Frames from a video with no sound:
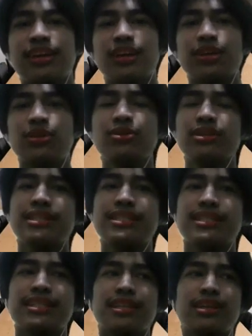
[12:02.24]
you
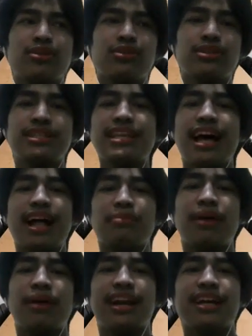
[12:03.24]
just
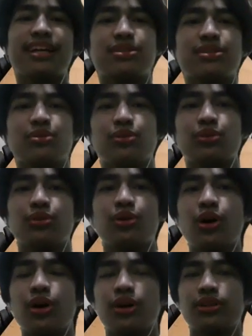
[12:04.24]
help Anna to
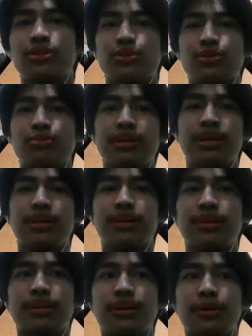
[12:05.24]
be
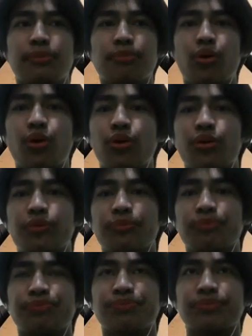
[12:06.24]
a more
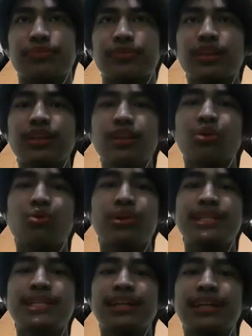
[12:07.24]

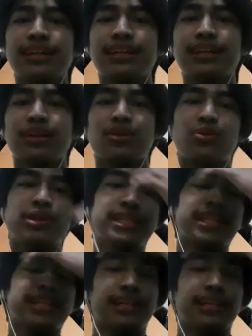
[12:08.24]
critical
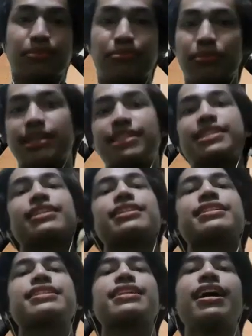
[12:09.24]

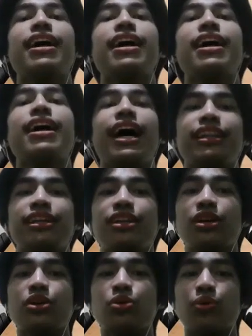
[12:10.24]
persons. I think
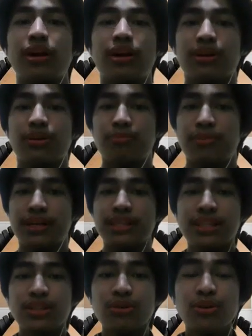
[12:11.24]
you are a good person
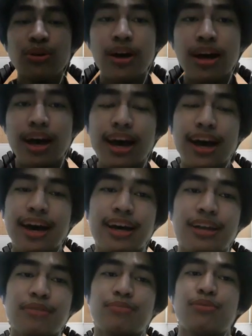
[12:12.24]
too,
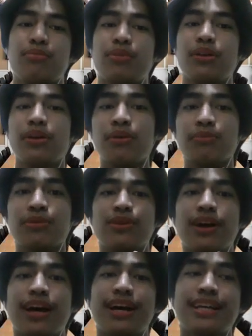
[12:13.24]
and for both of you
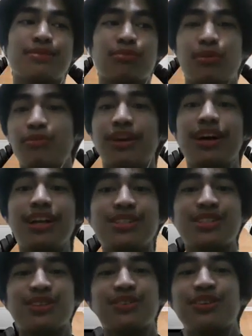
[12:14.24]
guys, for me
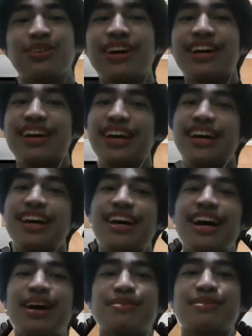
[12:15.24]
also,
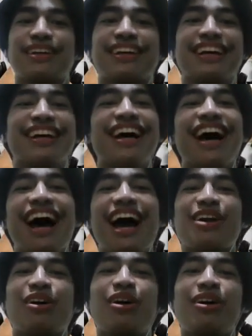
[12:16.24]

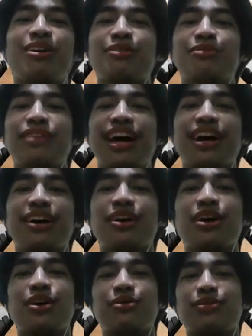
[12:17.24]
I hope that
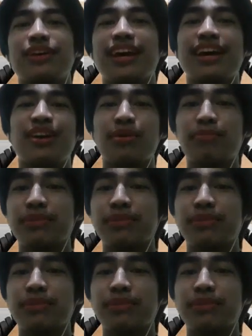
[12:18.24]
we can